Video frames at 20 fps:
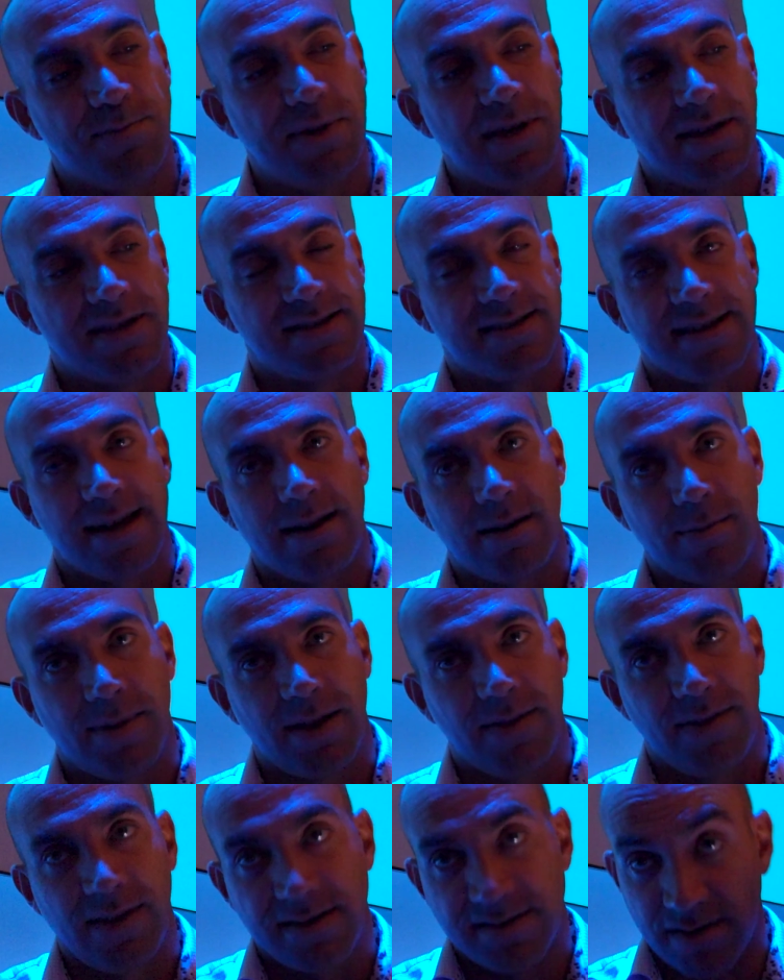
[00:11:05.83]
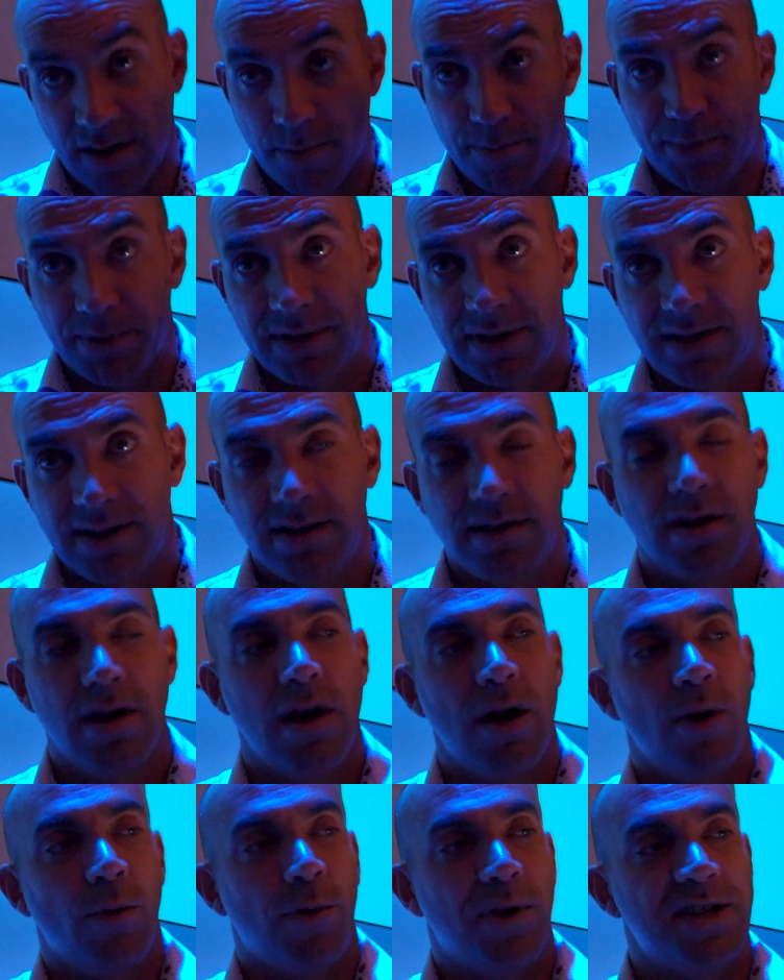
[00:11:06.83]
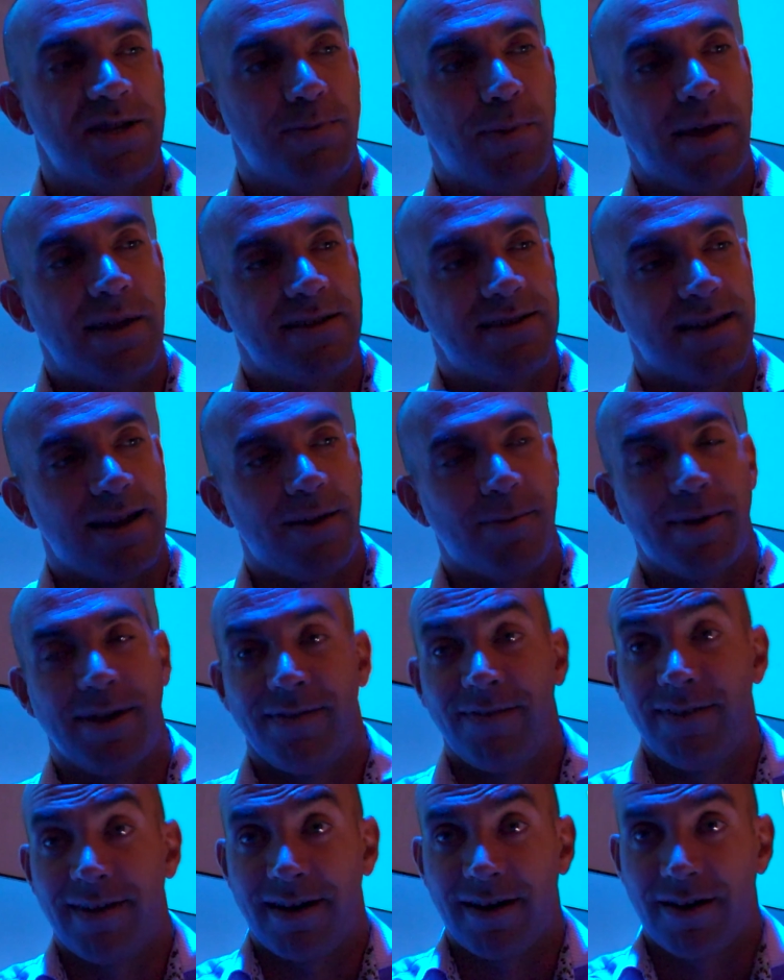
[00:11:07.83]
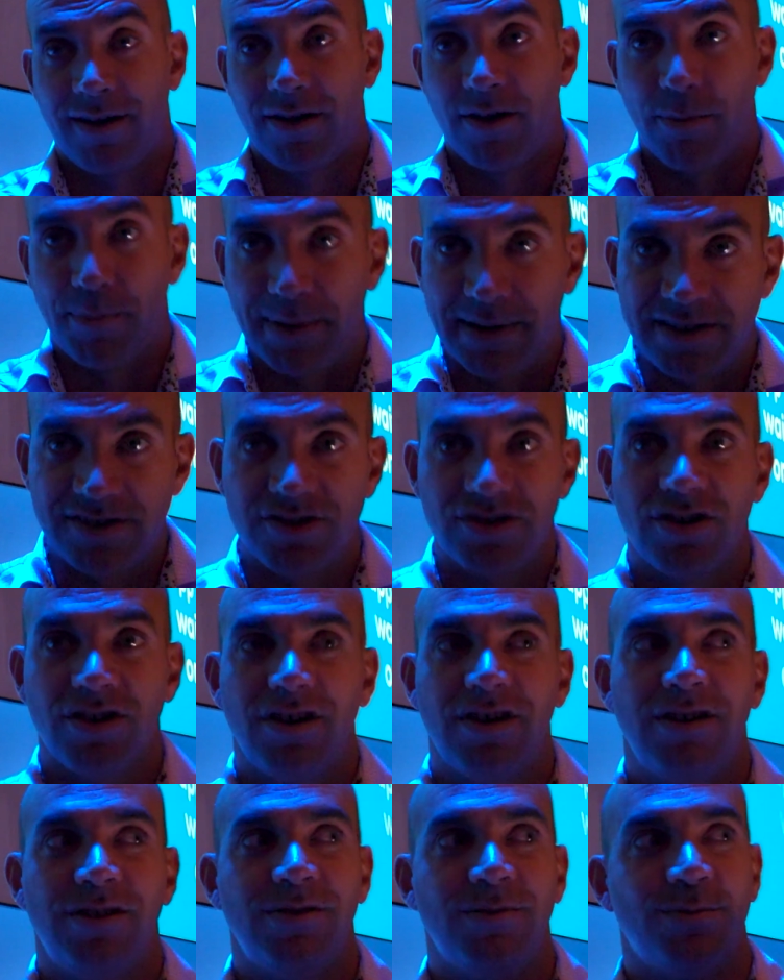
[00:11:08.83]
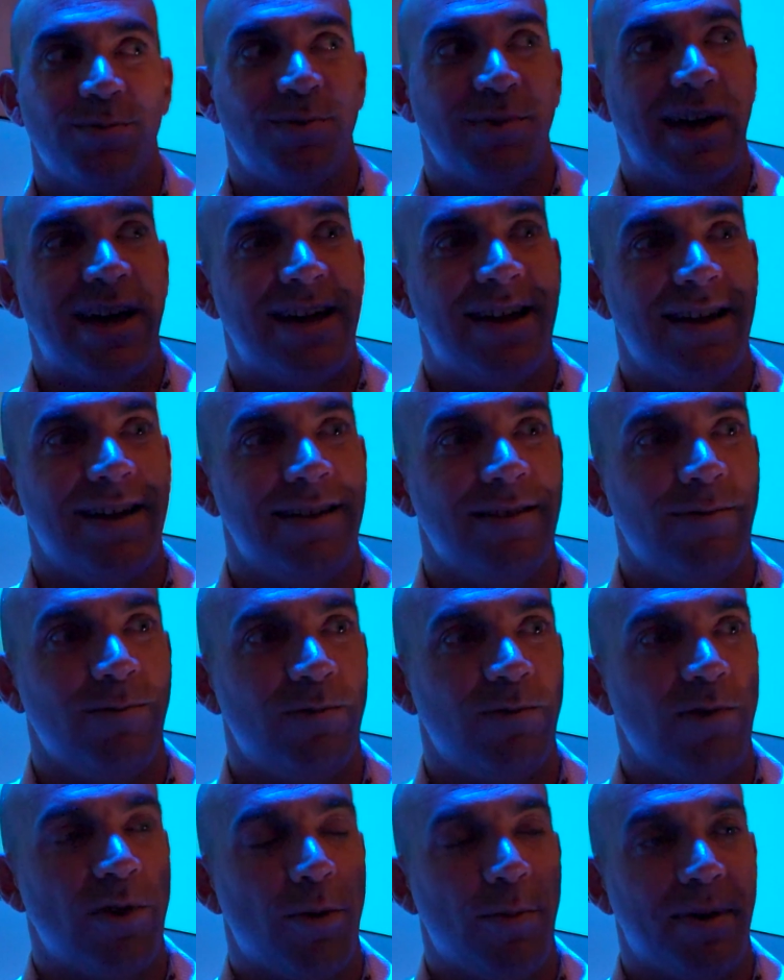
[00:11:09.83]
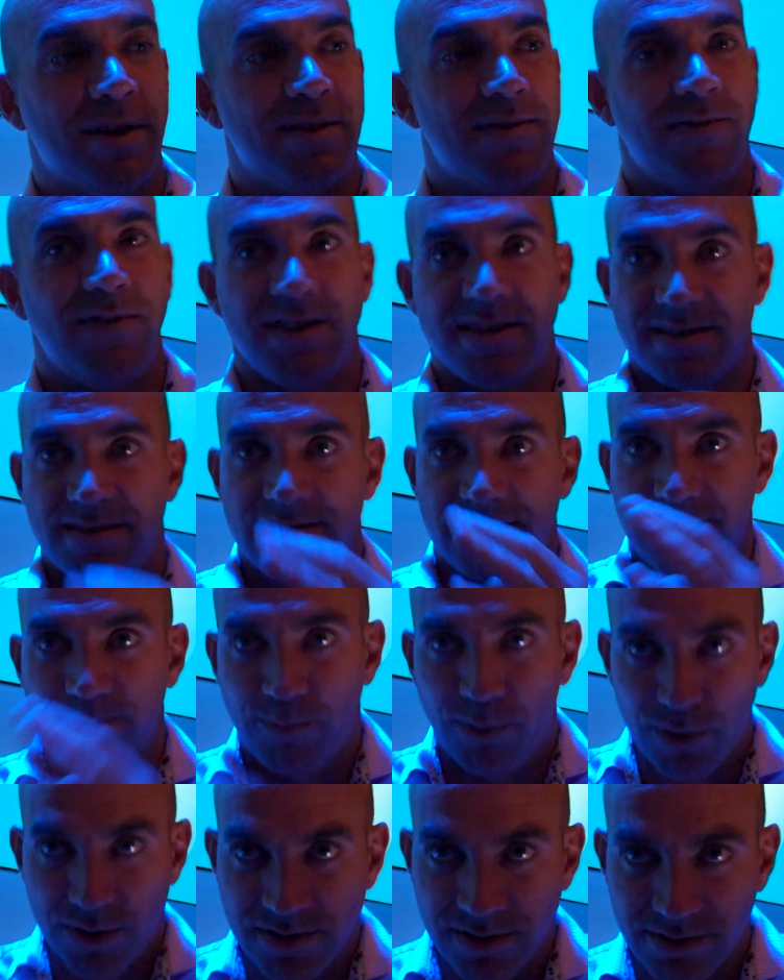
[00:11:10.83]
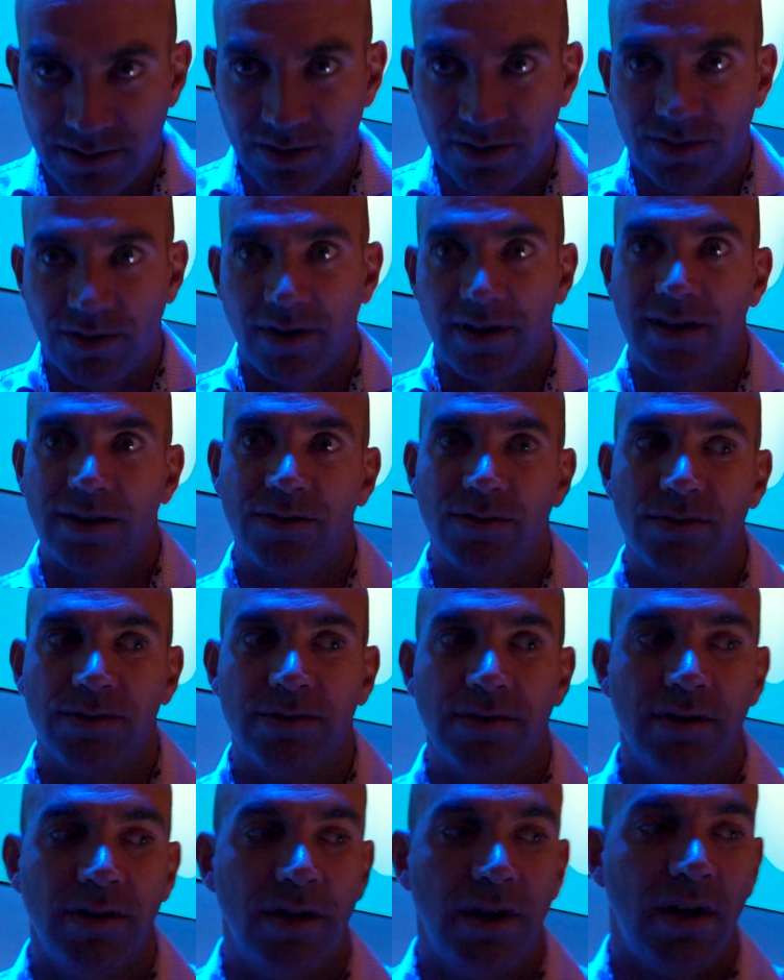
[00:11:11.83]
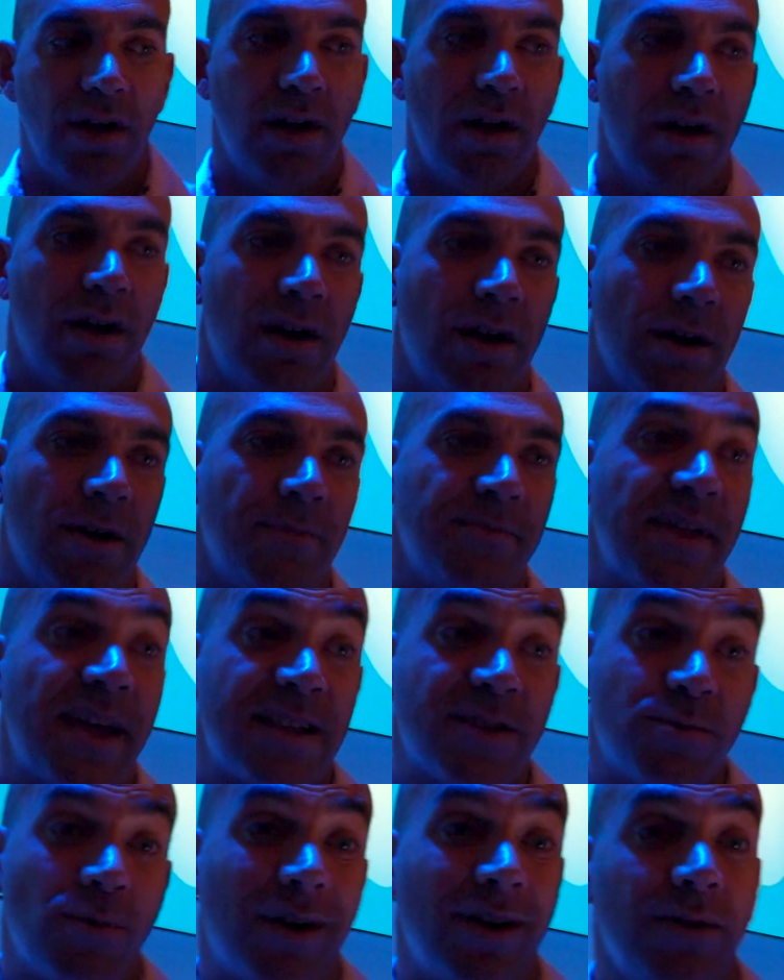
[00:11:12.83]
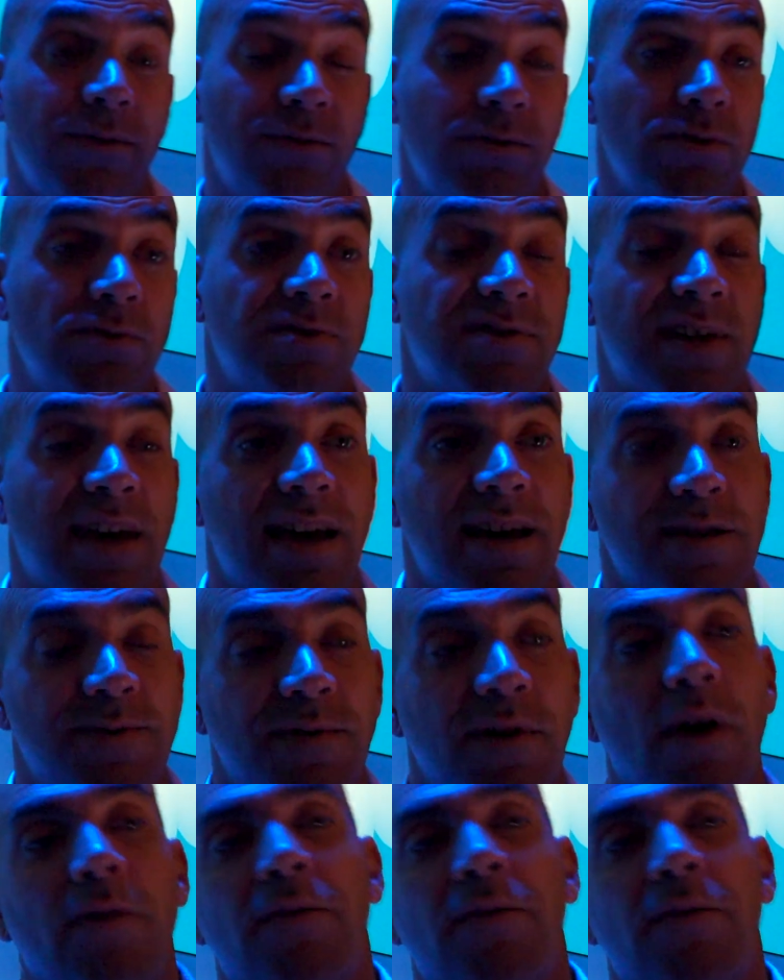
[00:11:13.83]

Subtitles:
being said about this company, what is being said about their competition, and about this person you're talking to. That's one of the use case. The